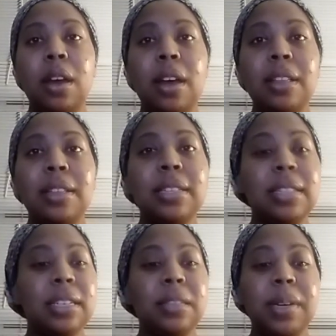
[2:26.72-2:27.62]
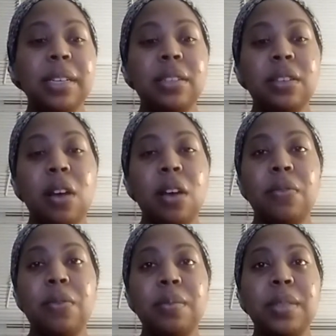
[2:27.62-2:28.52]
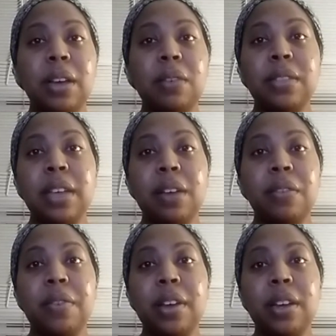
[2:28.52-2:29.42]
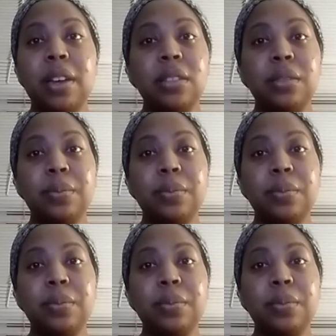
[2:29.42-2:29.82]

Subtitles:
This next piece is called From Self-Sacrifice.